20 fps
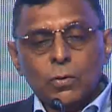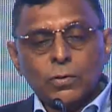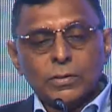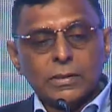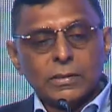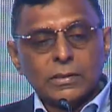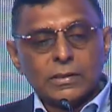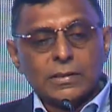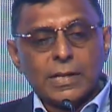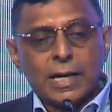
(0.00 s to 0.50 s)

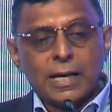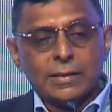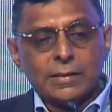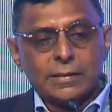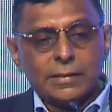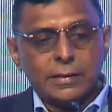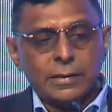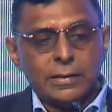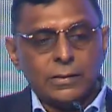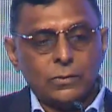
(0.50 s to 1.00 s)
ocean
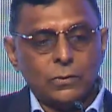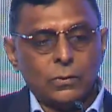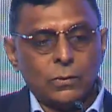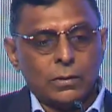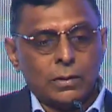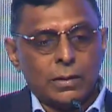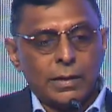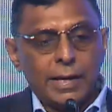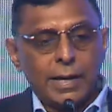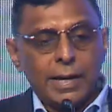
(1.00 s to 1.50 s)
strategy, you
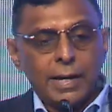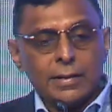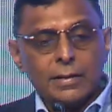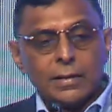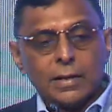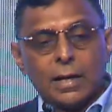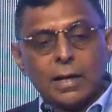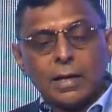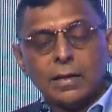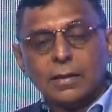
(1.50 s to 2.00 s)

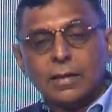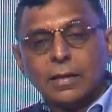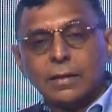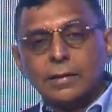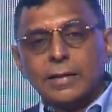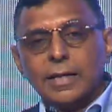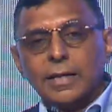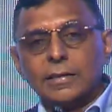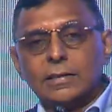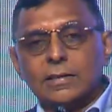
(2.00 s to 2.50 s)
create
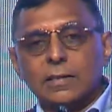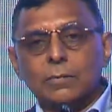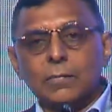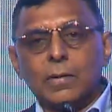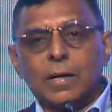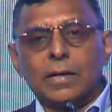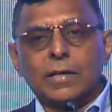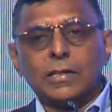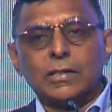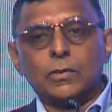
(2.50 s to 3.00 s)
uncontested
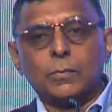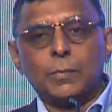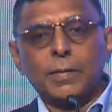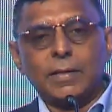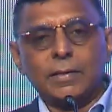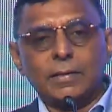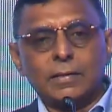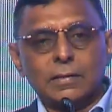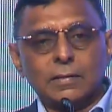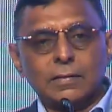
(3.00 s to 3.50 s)
market
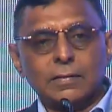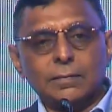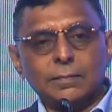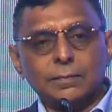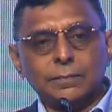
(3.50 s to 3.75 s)
space.